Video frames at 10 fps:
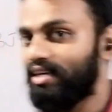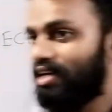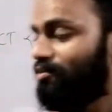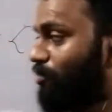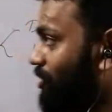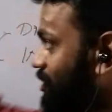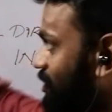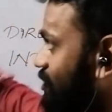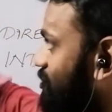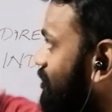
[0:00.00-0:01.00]
A
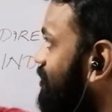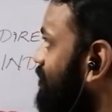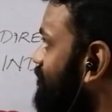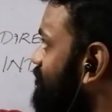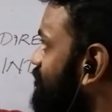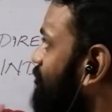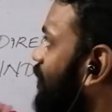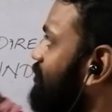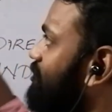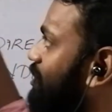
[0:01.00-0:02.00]
predicate is
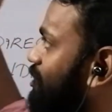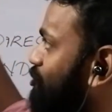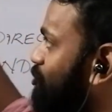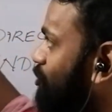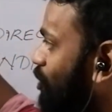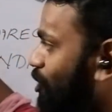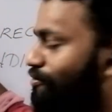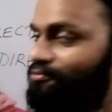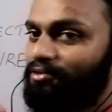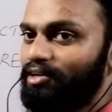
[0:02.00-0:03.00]
divided into
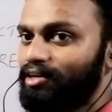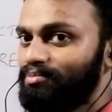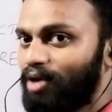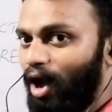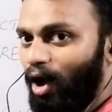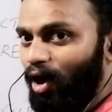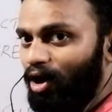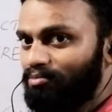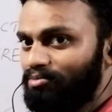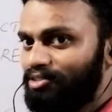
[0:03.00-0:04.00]
verb,
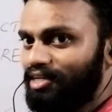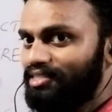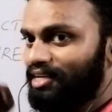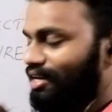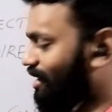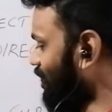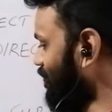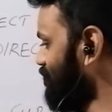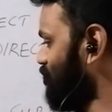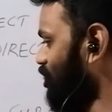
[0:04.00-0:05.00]
object
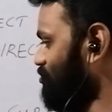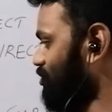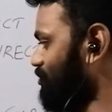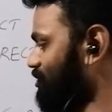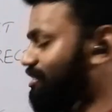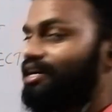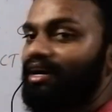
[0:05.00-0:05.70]
and complement.